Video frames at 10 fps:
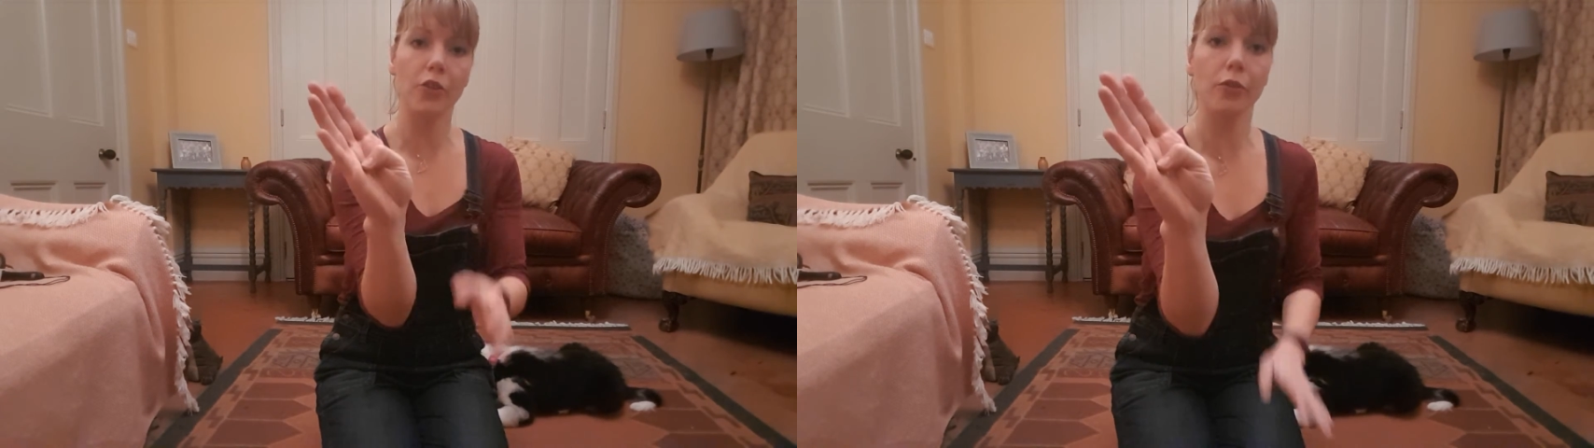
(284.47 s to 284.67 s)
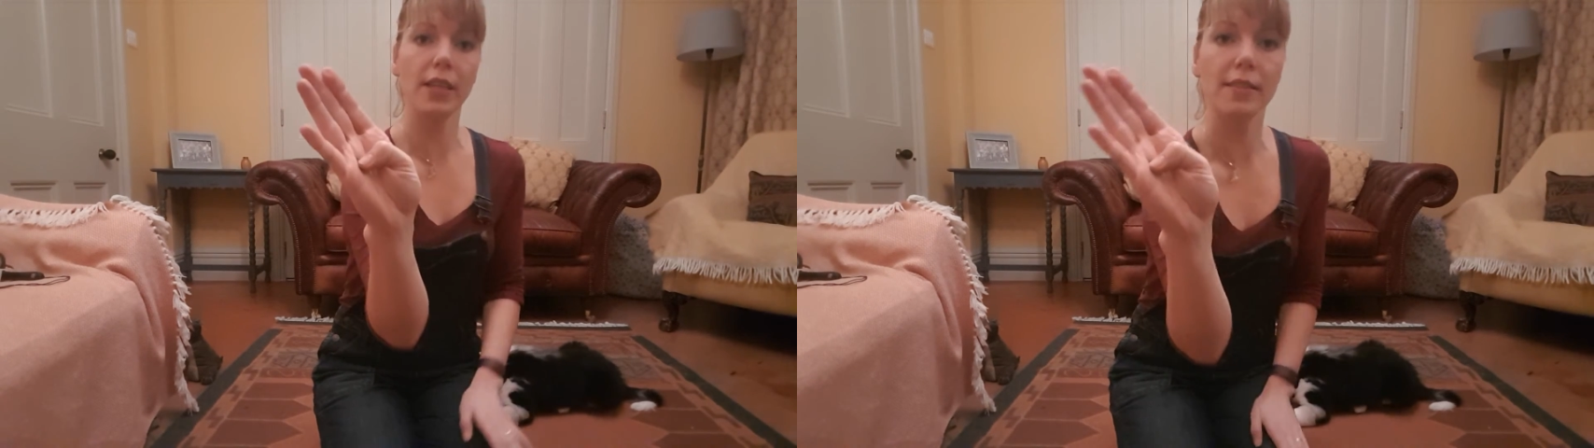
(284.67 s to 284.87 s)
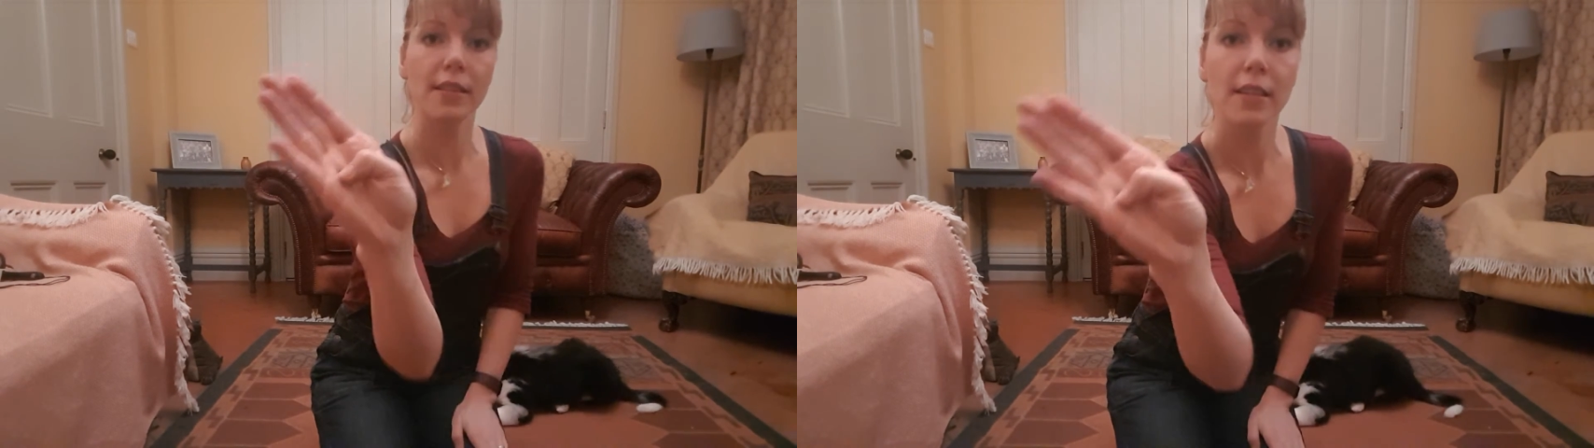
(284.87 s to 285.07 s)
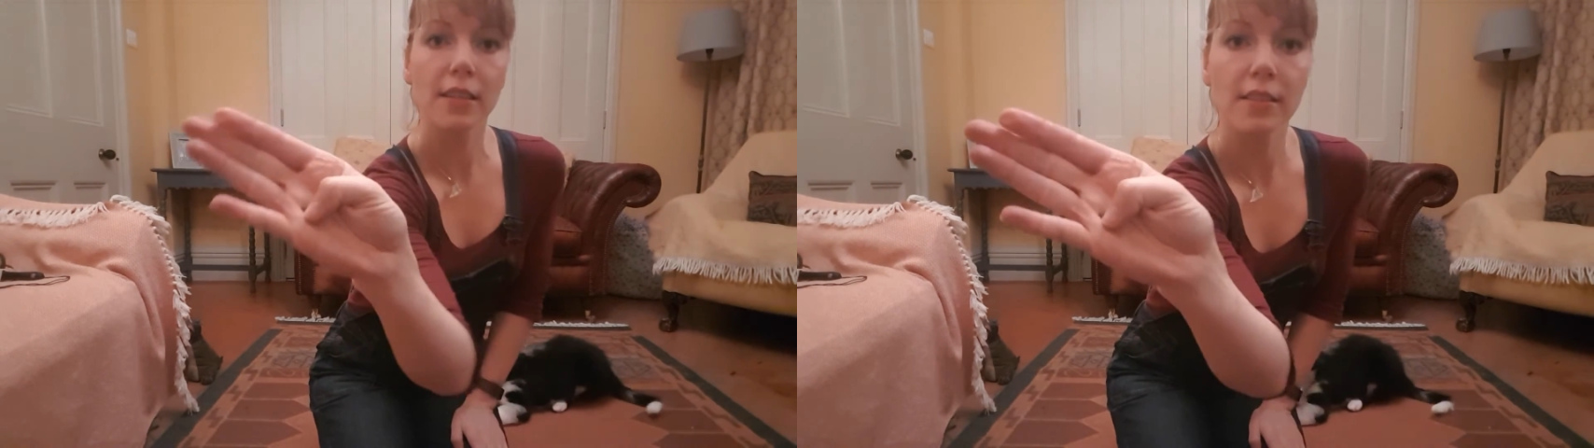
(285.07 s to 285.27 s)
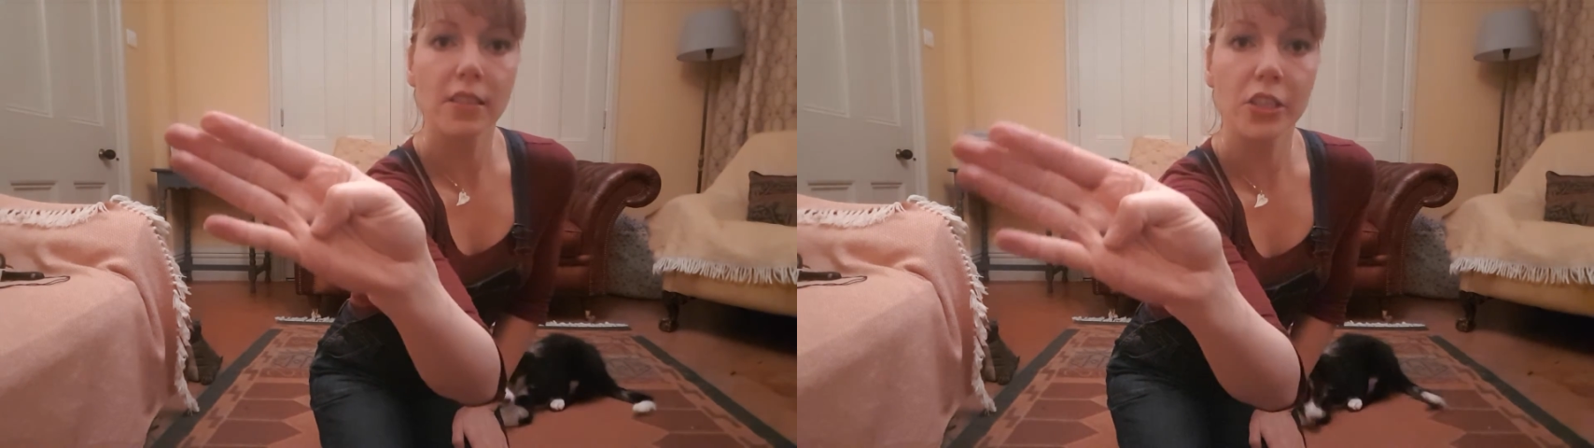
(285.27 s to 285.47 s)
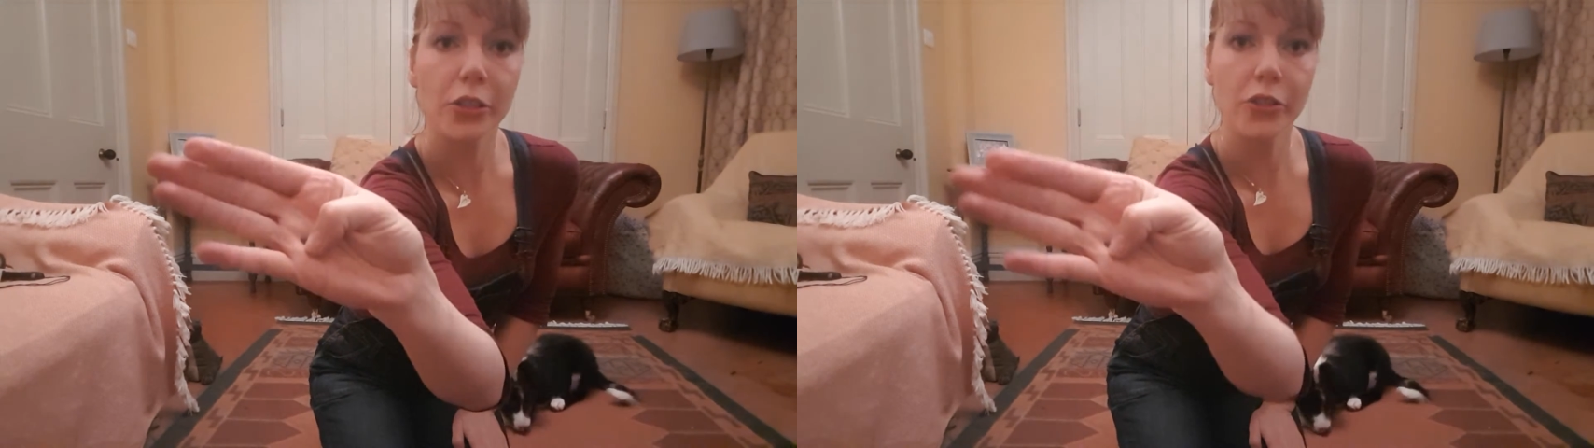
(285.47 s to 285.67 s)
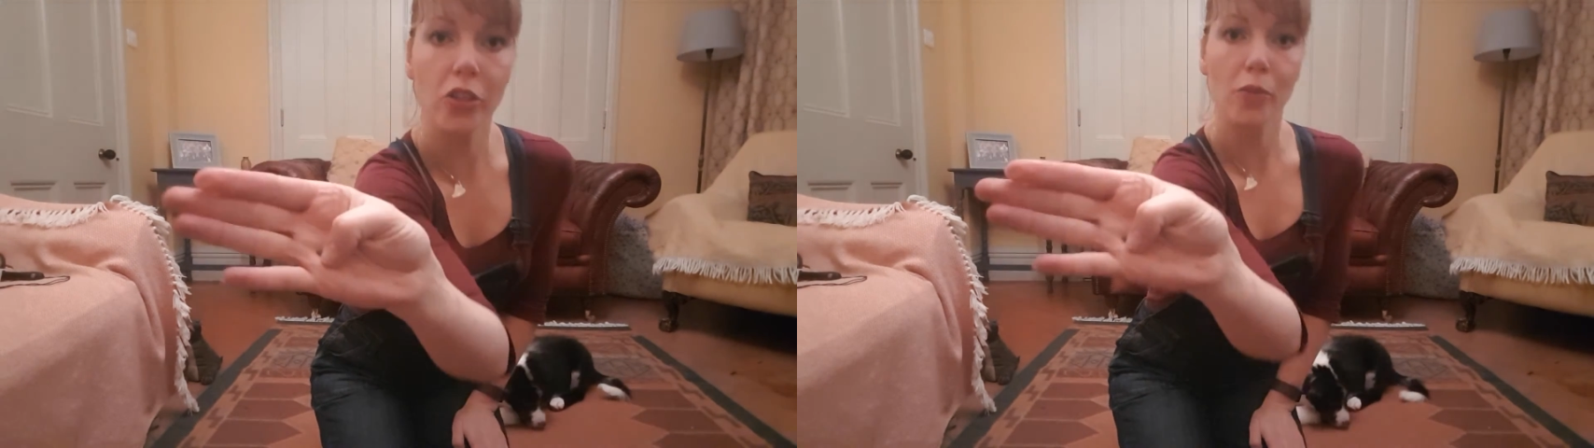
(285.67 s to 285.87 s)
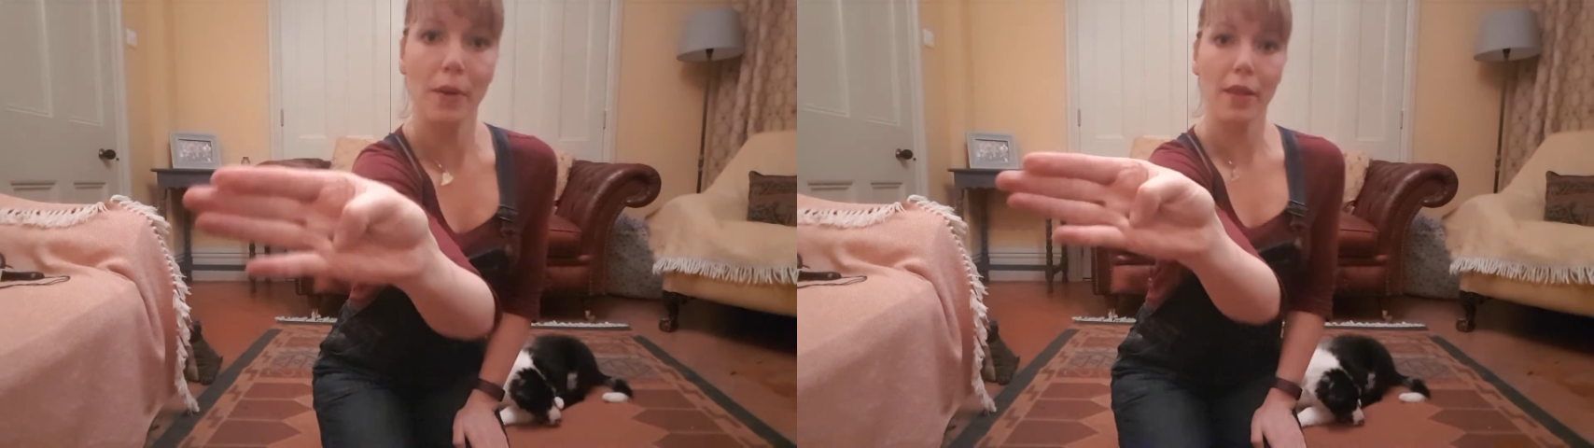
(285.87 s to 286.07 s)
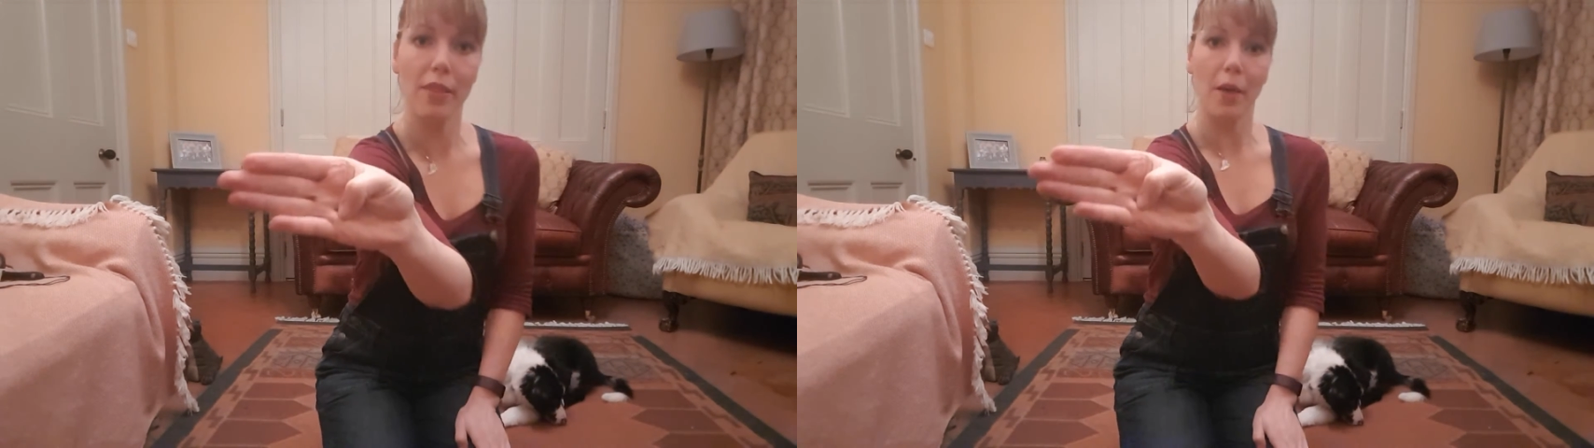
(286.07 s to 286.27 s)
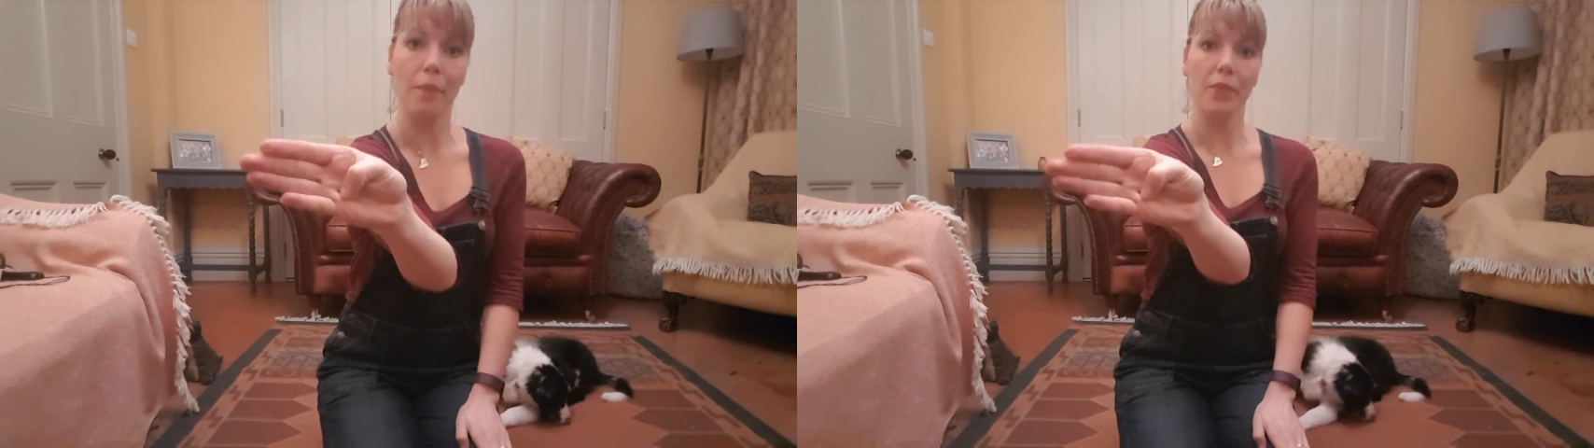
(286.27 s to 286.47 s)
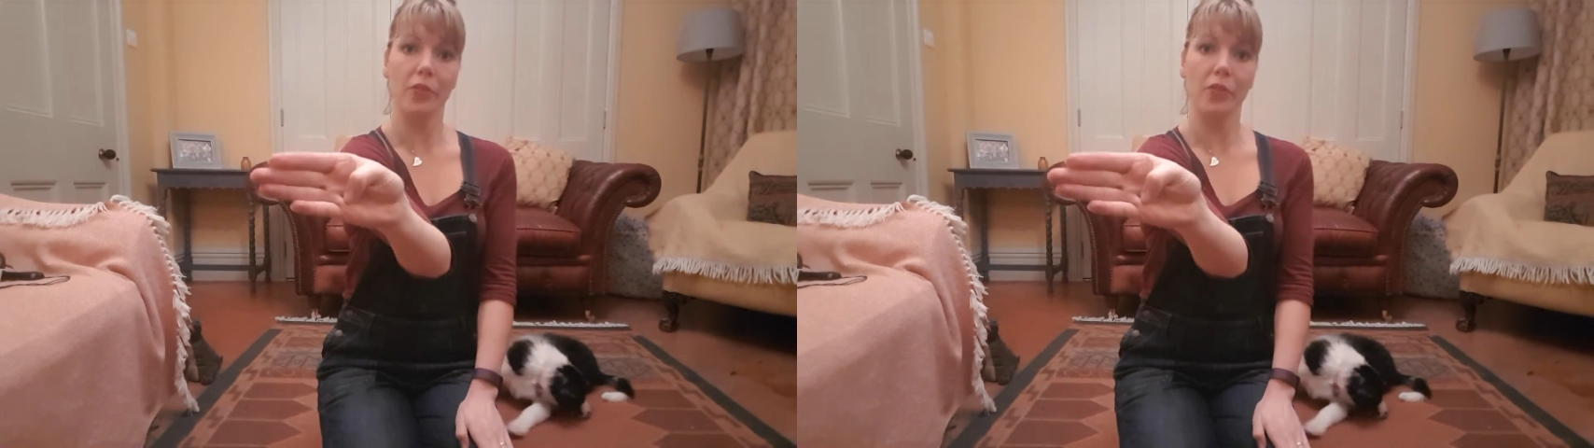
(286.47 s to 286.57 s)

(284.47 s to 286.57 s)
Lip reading: treat secured under my thumb.